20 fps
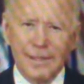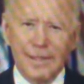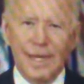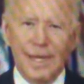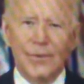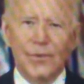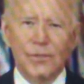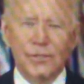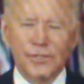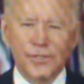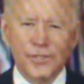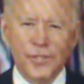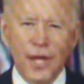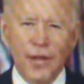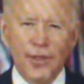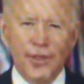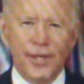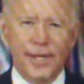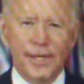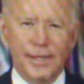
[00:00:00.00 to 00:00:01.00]
And there's
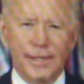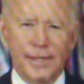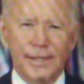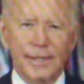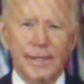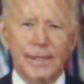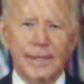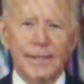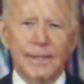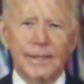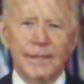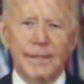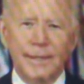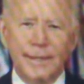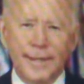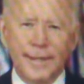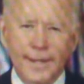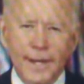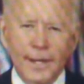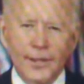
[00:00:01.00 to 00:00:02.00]
nothing,
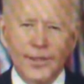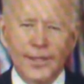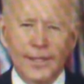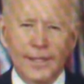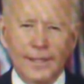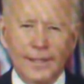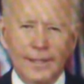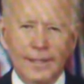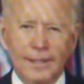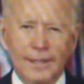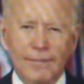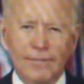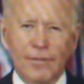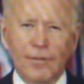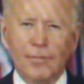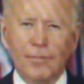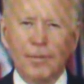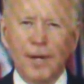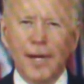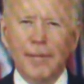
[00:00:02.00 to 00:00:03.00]

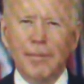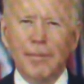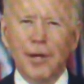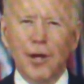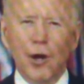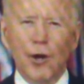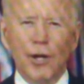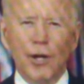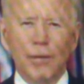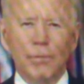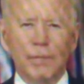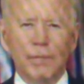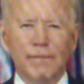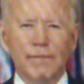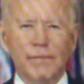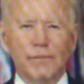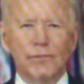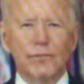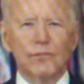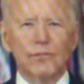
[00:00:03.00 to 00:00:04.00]
from the bottom of my heart, I believe
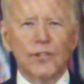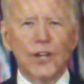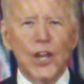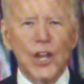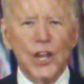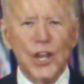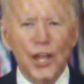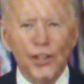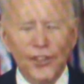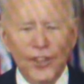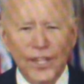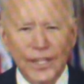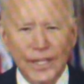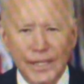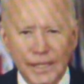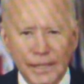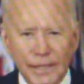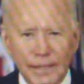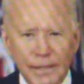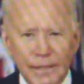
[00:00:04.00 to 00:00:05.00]
this, there's
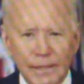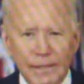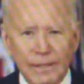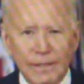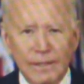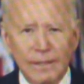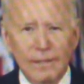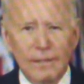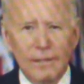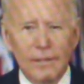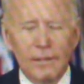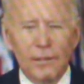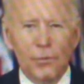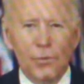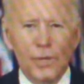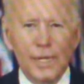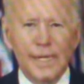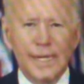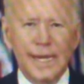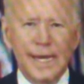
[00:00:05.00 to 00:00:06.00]
nothing
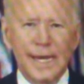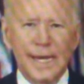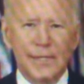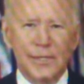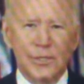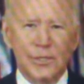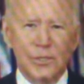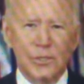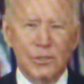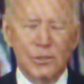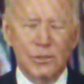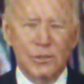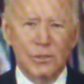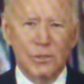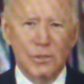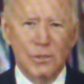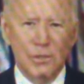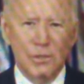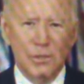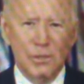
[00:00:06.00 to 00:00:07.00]
we can't do
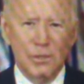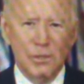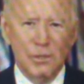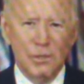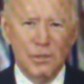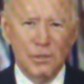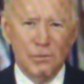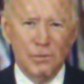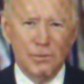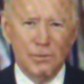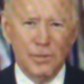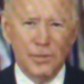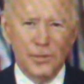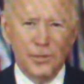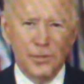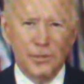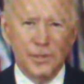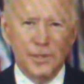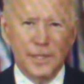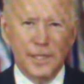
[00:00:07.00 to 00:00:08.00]
when we
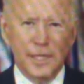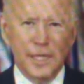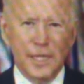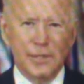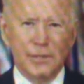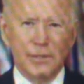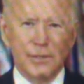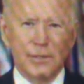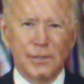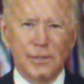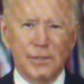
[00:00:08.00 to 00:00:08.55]
do it together.